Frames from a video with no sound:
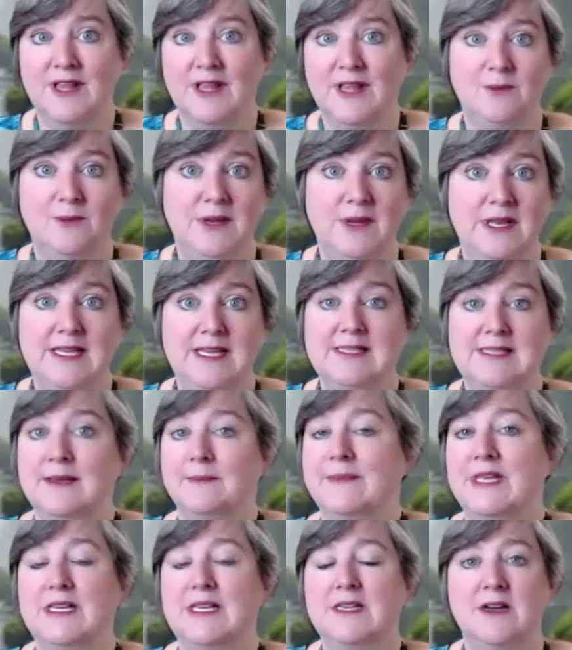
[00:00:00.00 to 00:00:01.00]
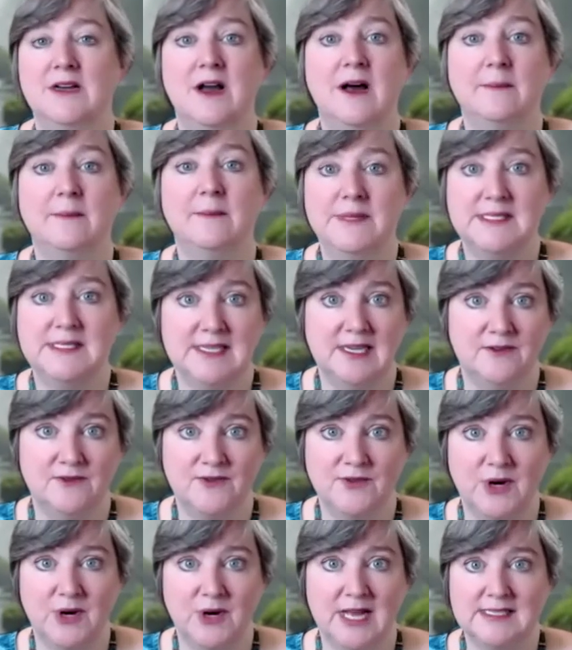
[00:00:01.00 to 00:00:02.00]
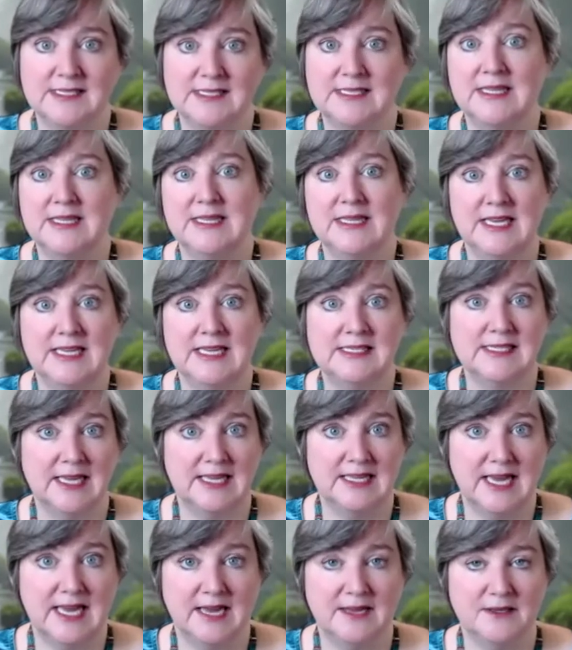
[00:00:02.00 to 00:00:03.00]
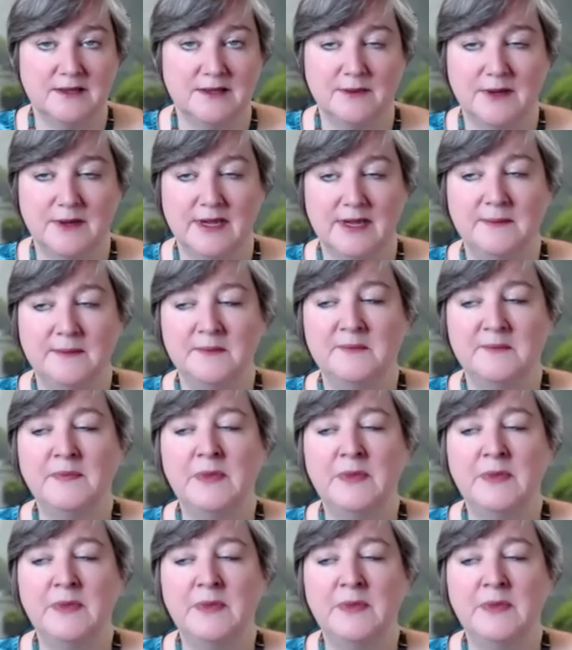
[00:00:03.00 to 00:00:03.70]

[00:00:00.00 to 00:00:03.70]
like we need something to compensate for us and things like that. Okay.